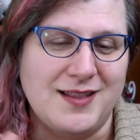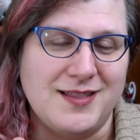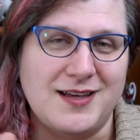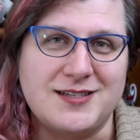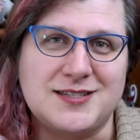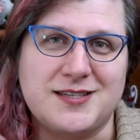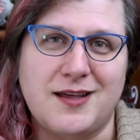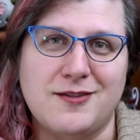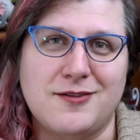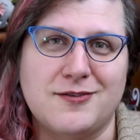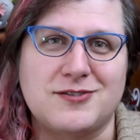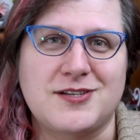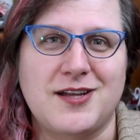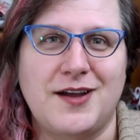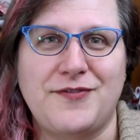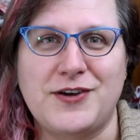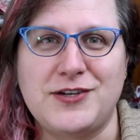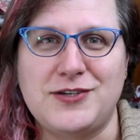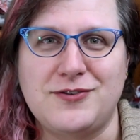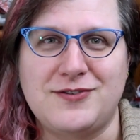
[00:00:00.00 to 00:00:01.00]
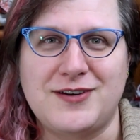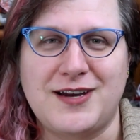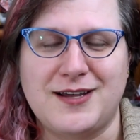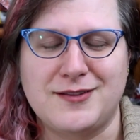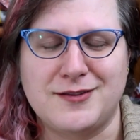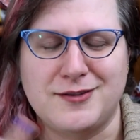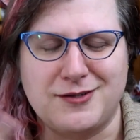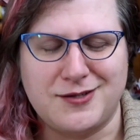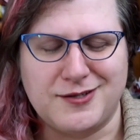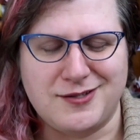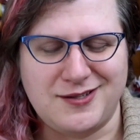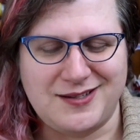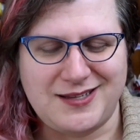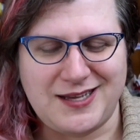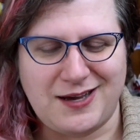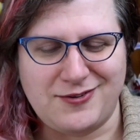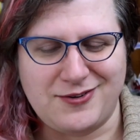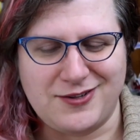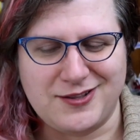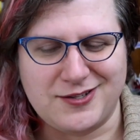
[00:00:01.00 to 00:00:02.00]
Links, all the stuff I do down in the,
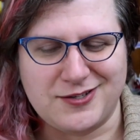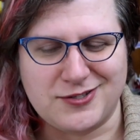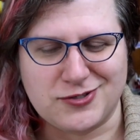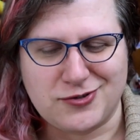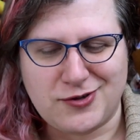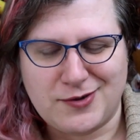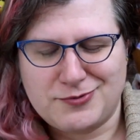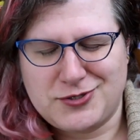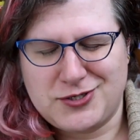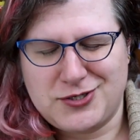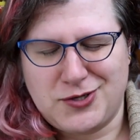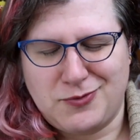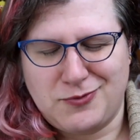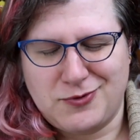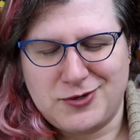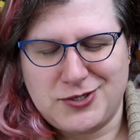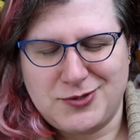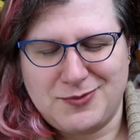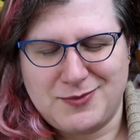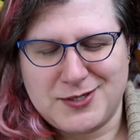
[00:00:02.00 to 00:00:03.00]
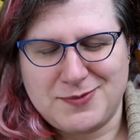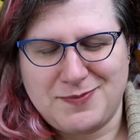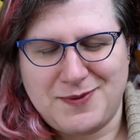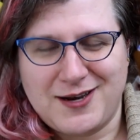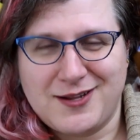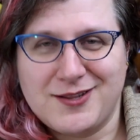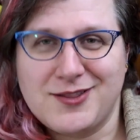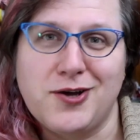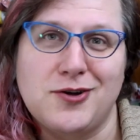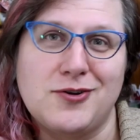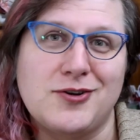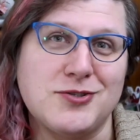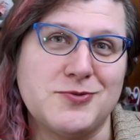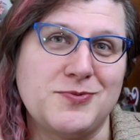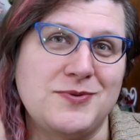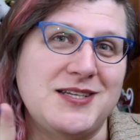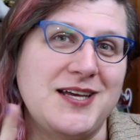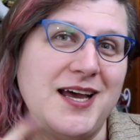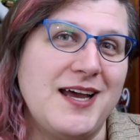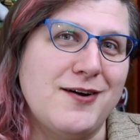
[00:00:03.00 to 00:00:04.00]
down in the description. Don't worry too much about it though, because
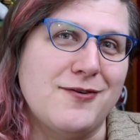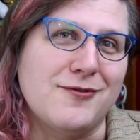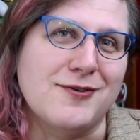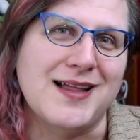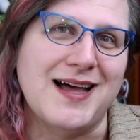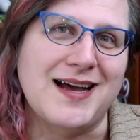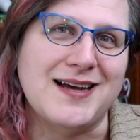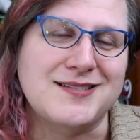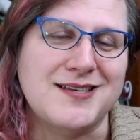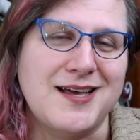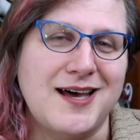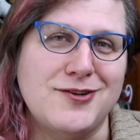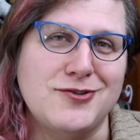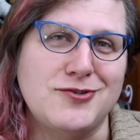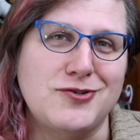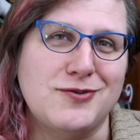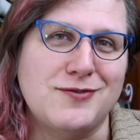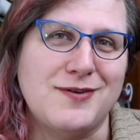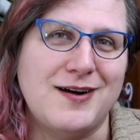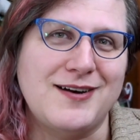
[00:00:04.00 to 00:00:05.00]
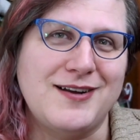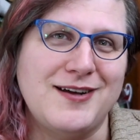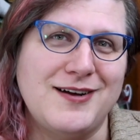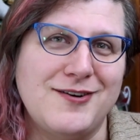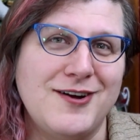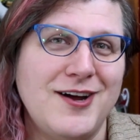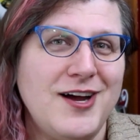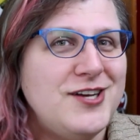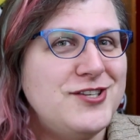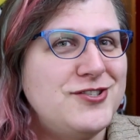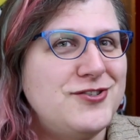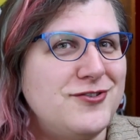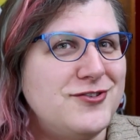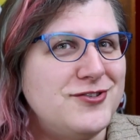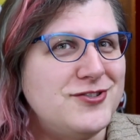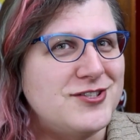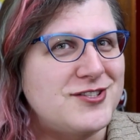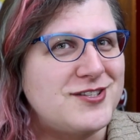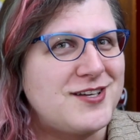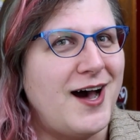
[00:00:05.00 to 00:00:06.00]
we take a relaxed attitude around here. So you
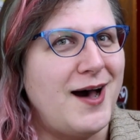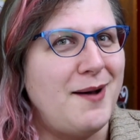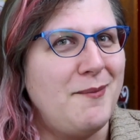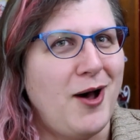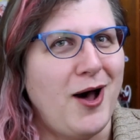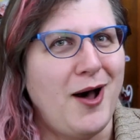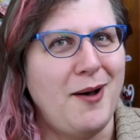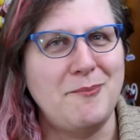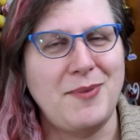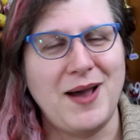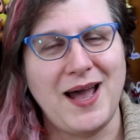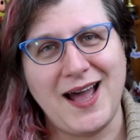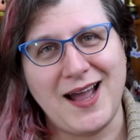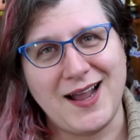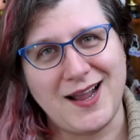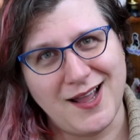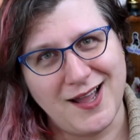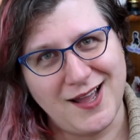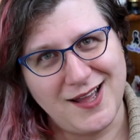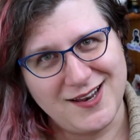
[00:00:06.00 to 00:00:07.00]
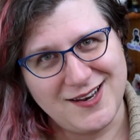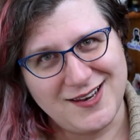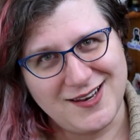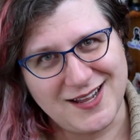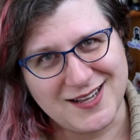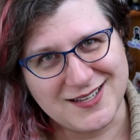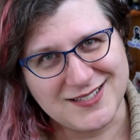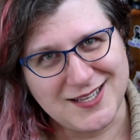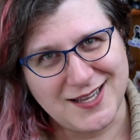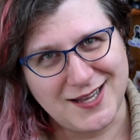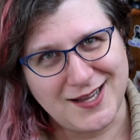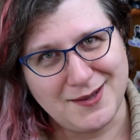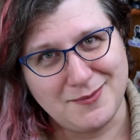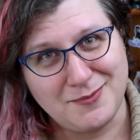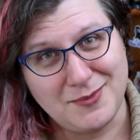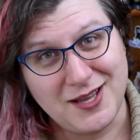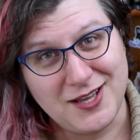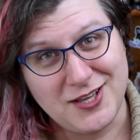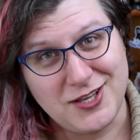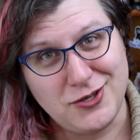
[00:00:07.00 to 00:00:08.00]
can just come on back next
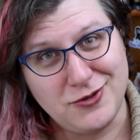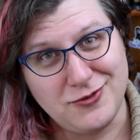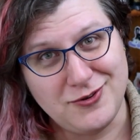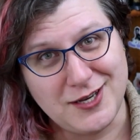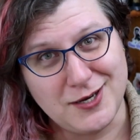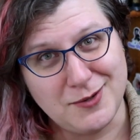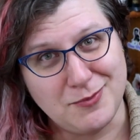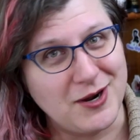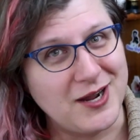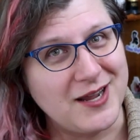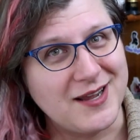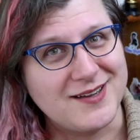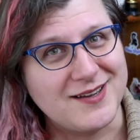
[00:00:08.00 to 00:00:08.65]
time you need a break.